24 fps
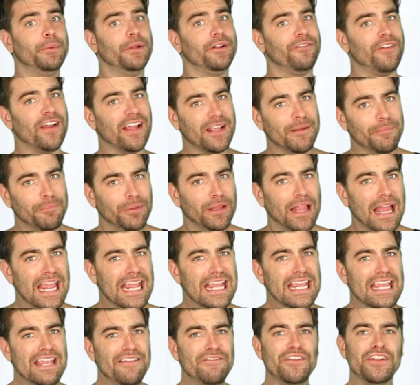But if I can
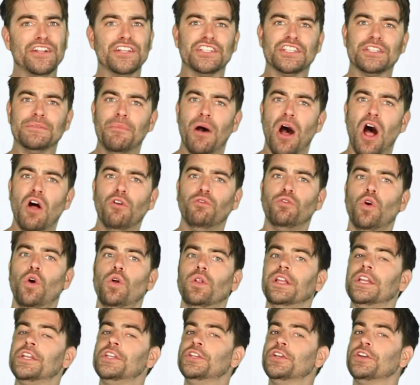play even a small
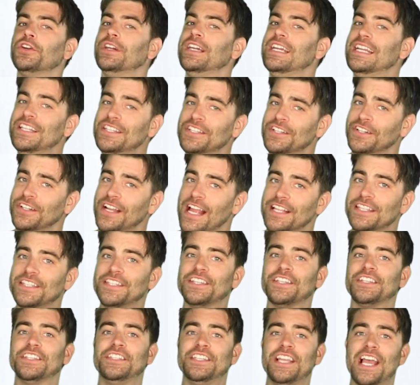role in your internet
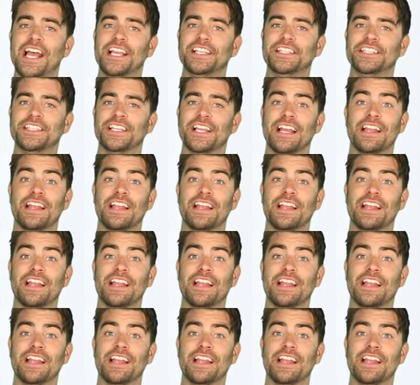success,